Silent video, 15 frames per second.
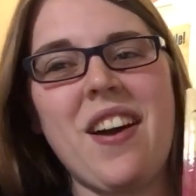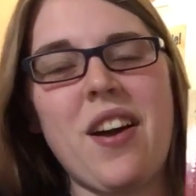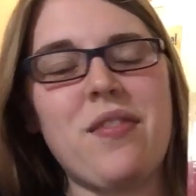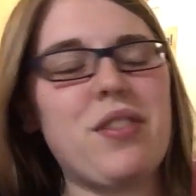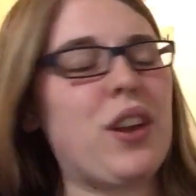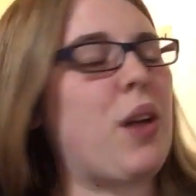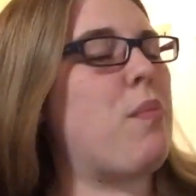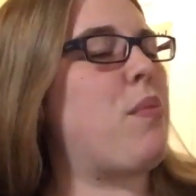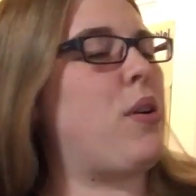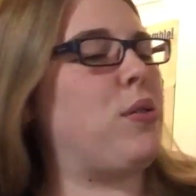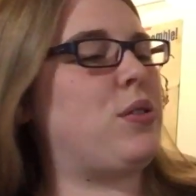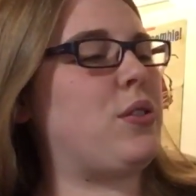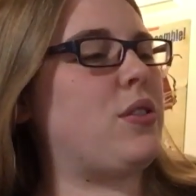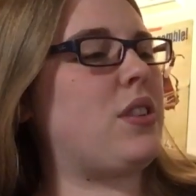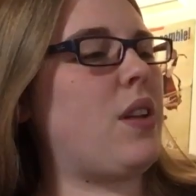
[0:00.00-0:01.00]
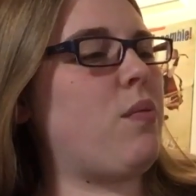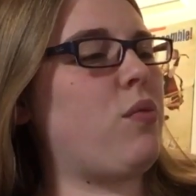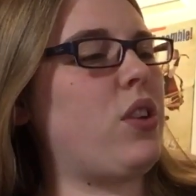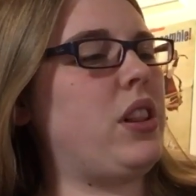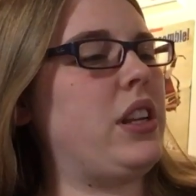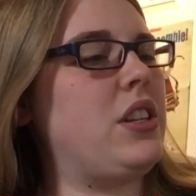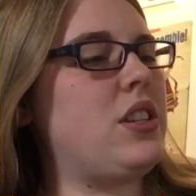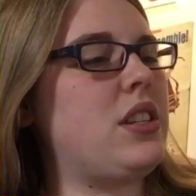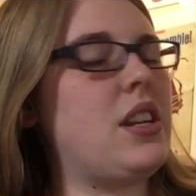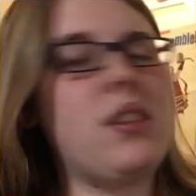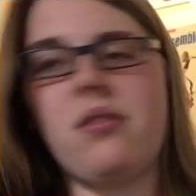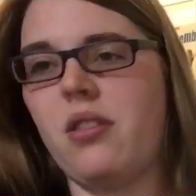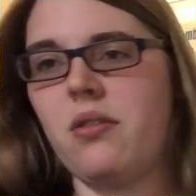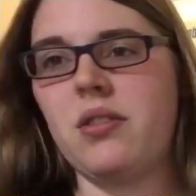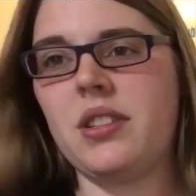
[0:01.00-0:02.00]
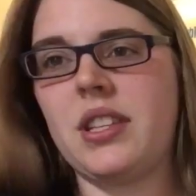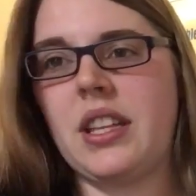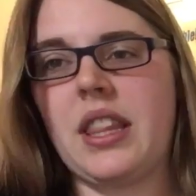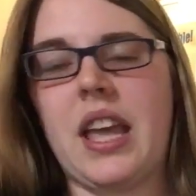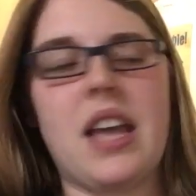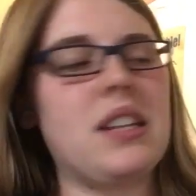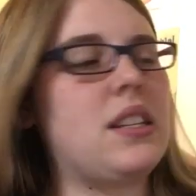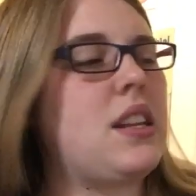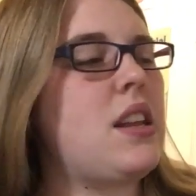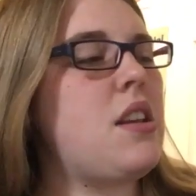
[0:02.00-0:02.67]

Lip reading: of the composers. I'm really just now noticing that.